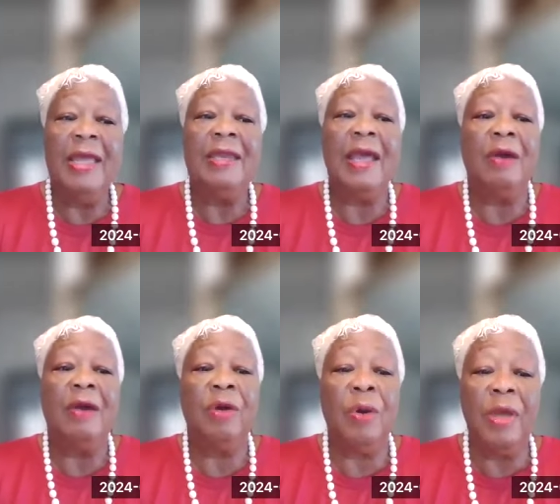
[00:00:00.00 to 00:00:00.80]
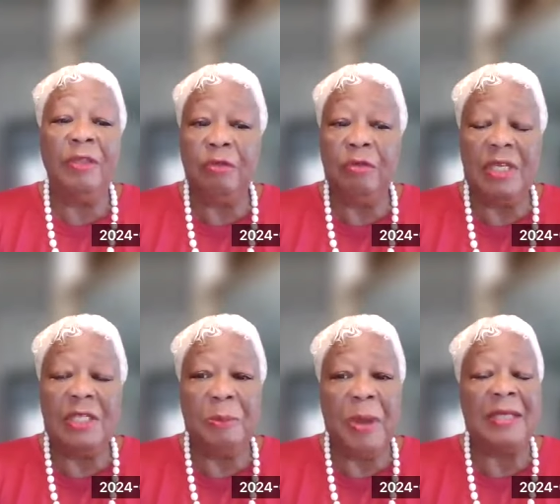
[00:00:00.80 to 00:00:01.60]
Now, going through
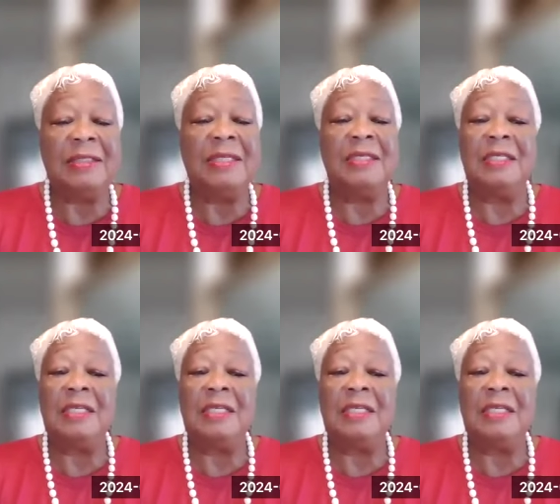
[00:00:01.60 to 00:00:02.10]
this process,